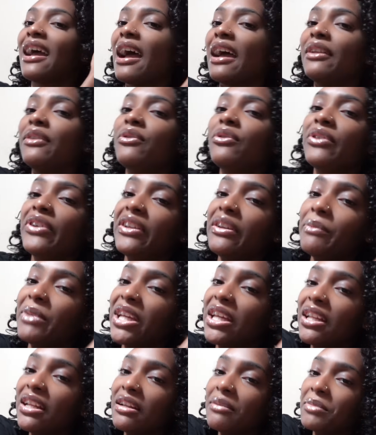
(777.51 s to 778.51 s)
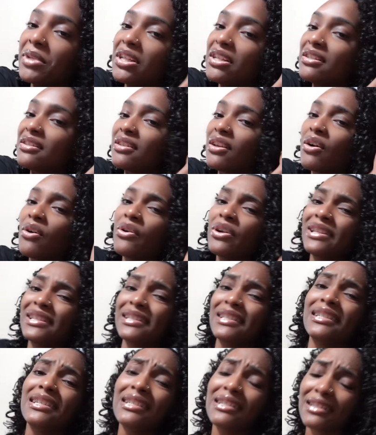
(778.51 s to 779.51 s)
I know in the beginning they say, oh, it's
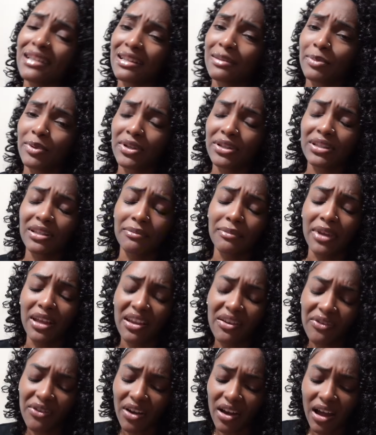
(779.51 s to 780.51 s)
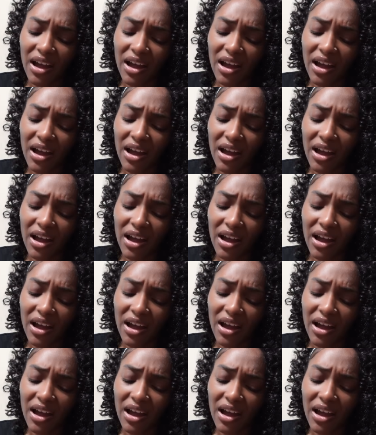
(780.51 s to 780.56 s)
the easiest piercing I ever